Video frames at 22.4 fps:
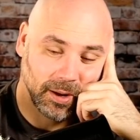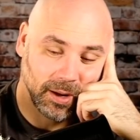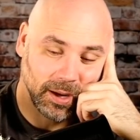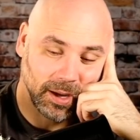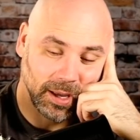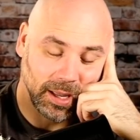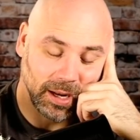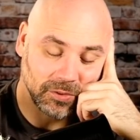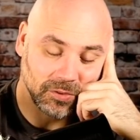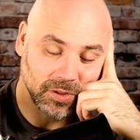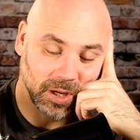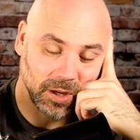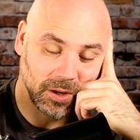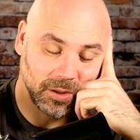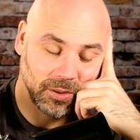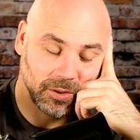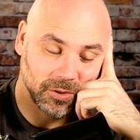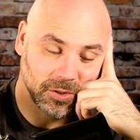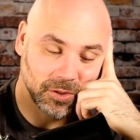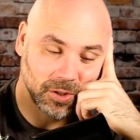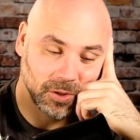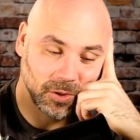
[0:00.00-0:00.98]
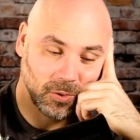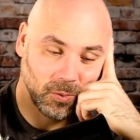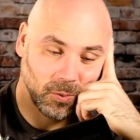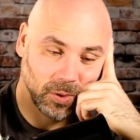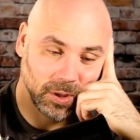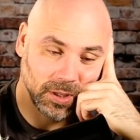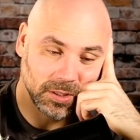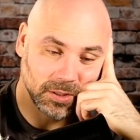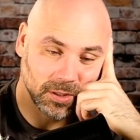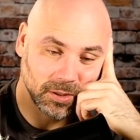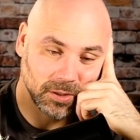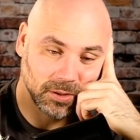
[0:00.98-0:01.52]
And I'll tell you, there's 2
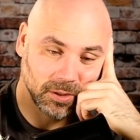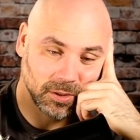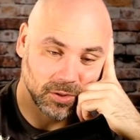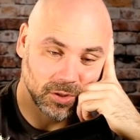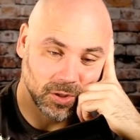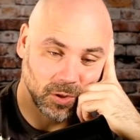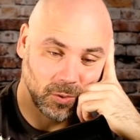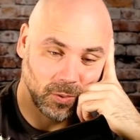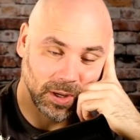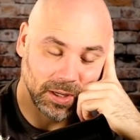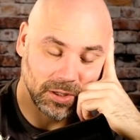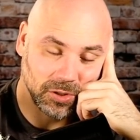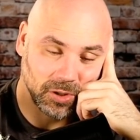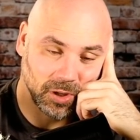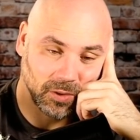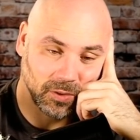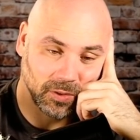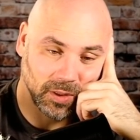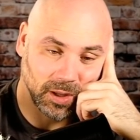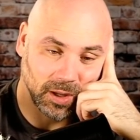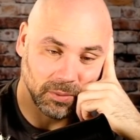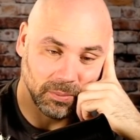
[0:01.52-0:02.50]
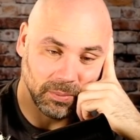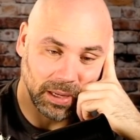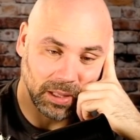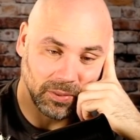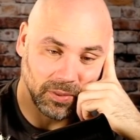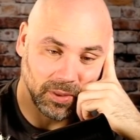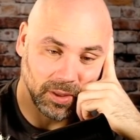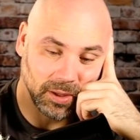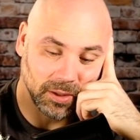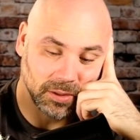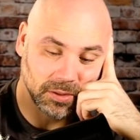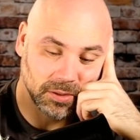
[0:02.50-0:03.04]
ways you can think about
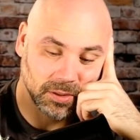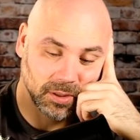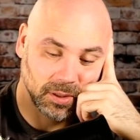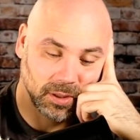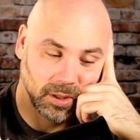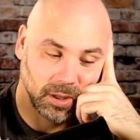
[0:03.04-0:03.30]
this.